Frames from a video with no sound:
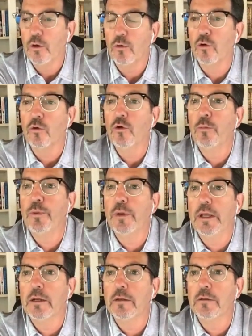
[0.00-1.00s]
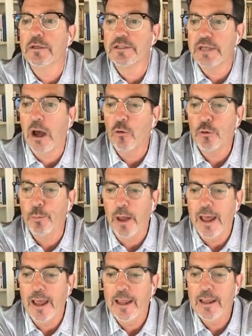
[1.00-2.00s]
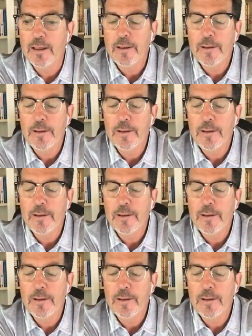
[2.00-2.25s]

group in the South Bay.